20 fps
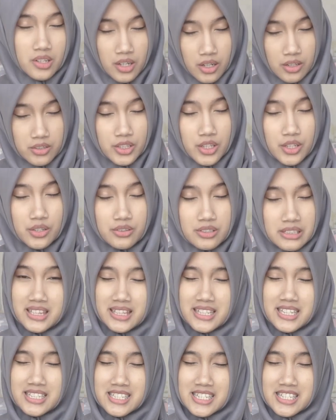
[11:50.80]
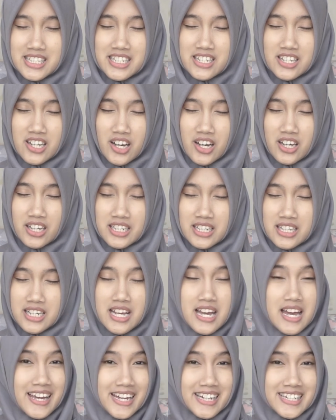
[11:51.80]
Although this is not an
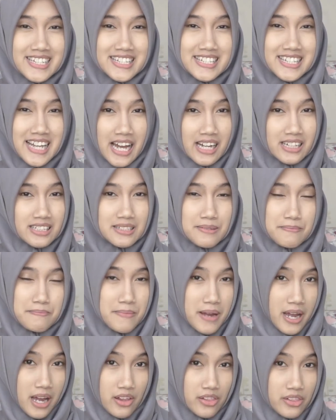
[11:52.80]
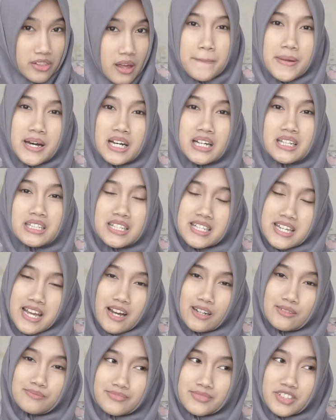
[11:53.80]
exact math, but
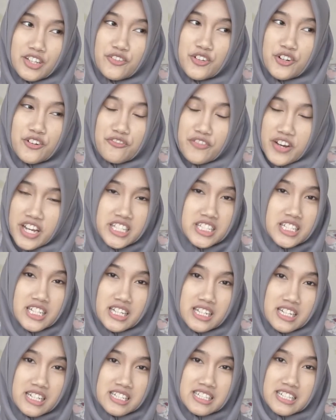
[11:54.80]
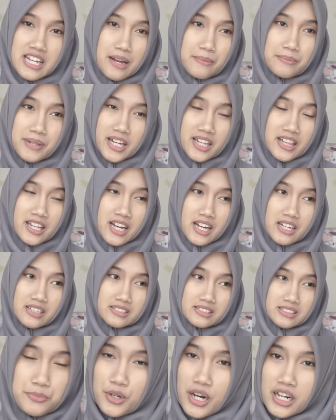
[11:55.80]
yeah, if you're facing an exam like
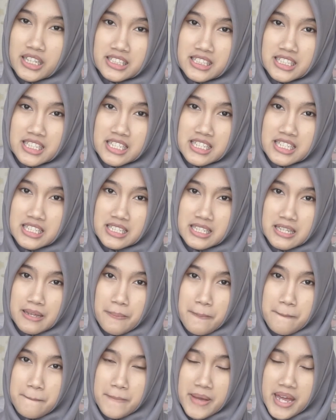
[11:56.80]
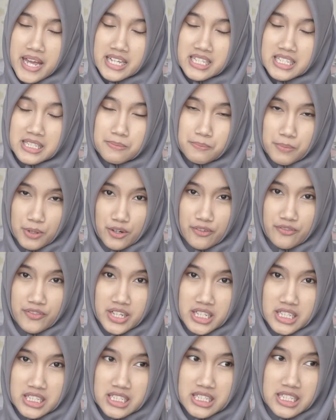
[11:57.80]
that, practice makes
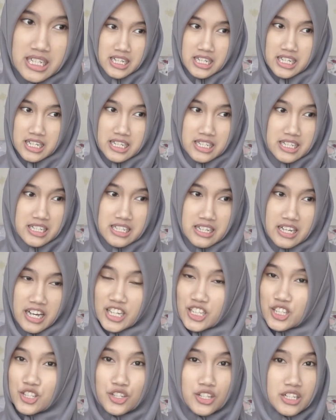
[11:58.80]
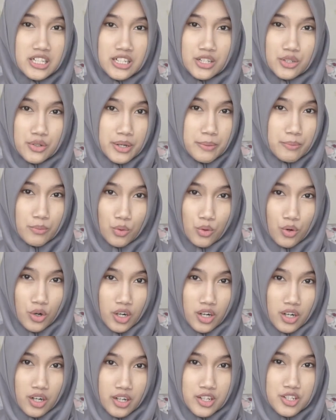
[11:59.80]
perfect. And I couldn't agree
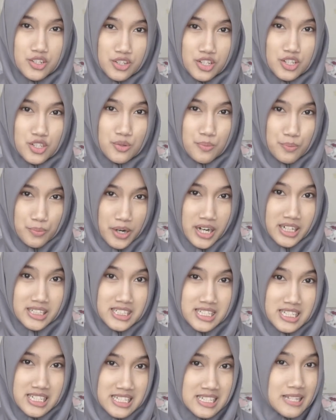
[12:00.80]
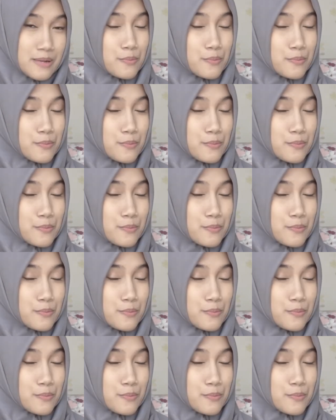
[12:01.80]
more. You need to practice,